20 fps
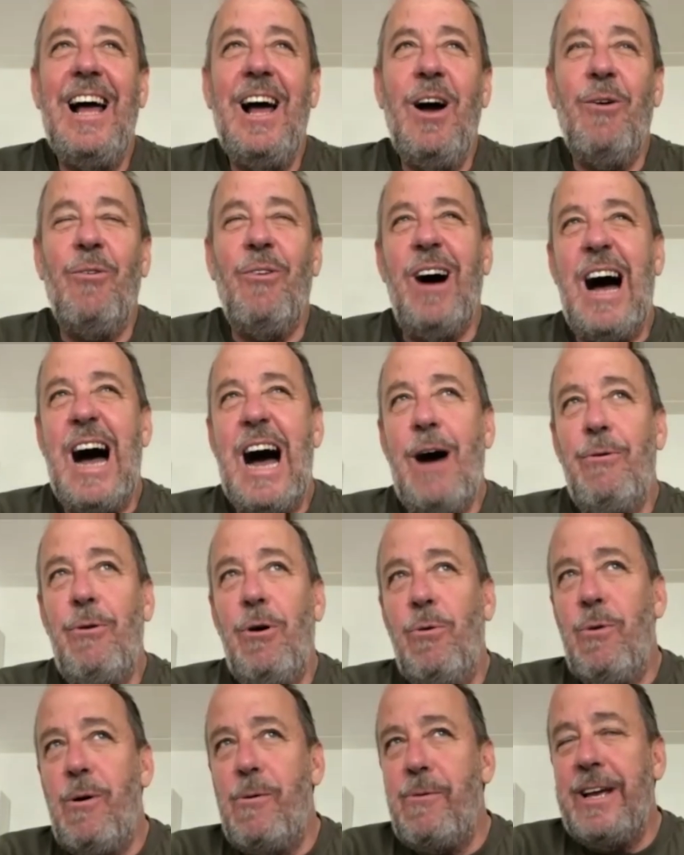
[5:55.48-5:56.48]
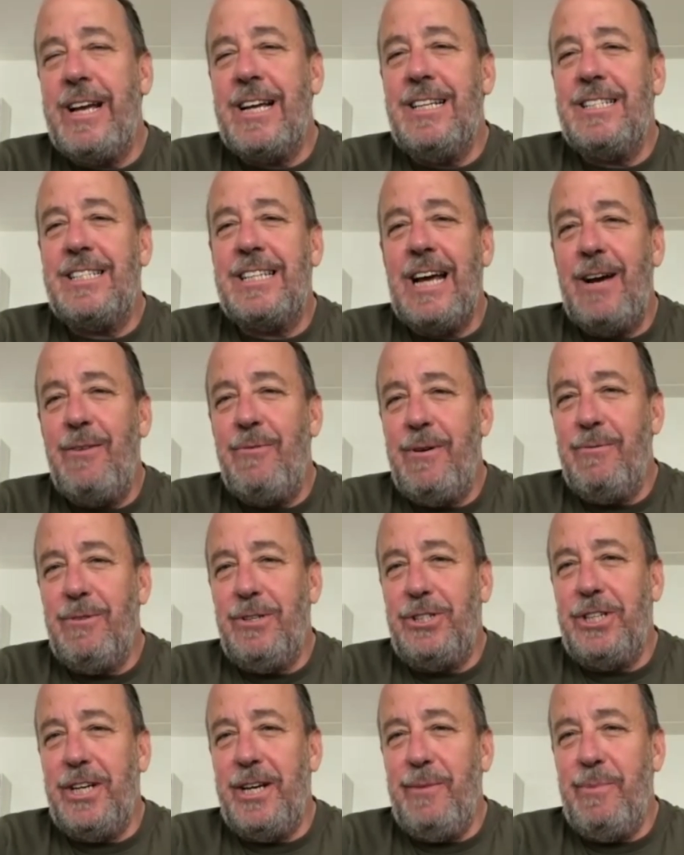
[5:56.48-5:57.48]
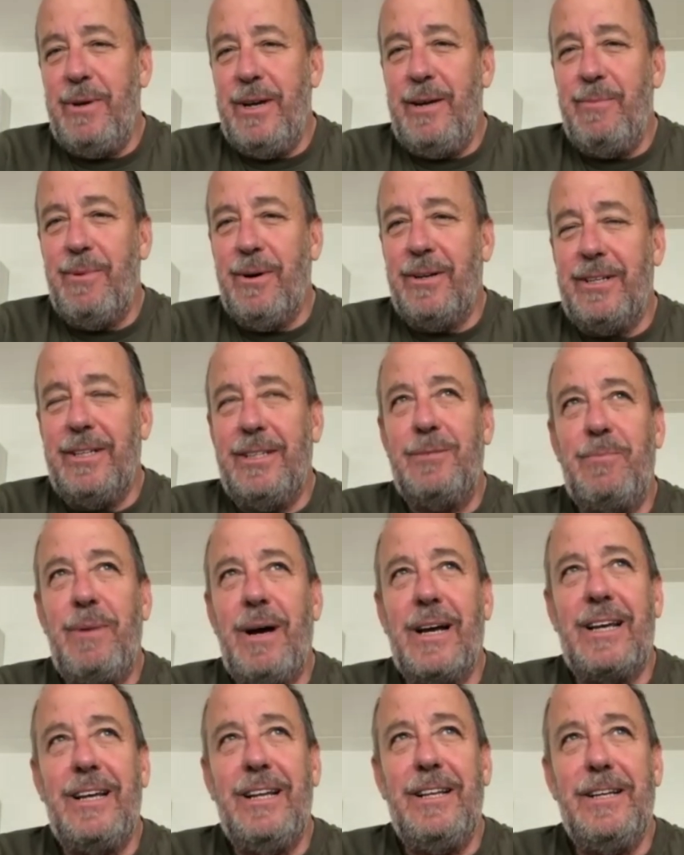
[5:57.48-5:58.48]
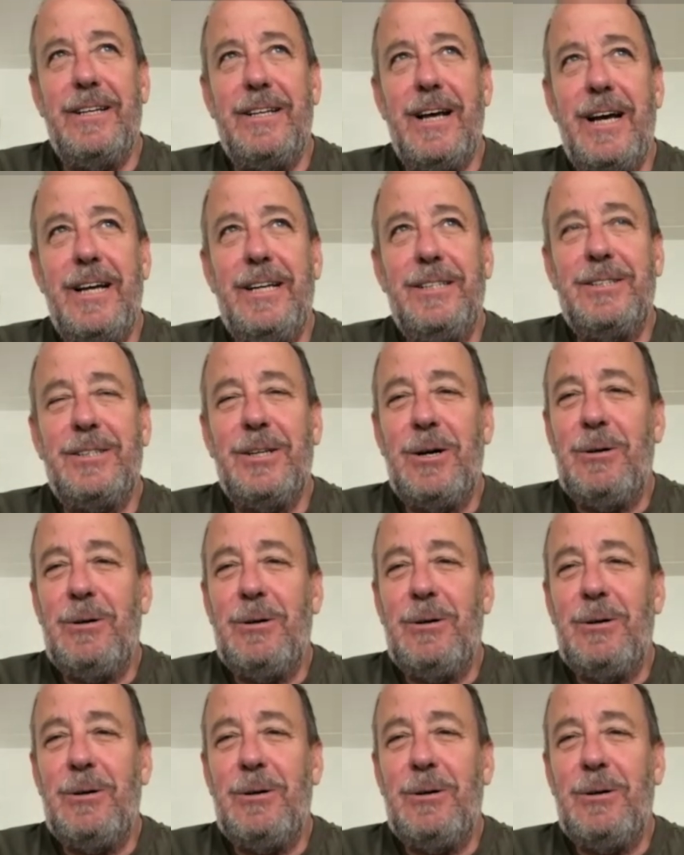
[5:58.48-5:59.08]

Wow. Well, we can say we were GB buddies back in the day. So,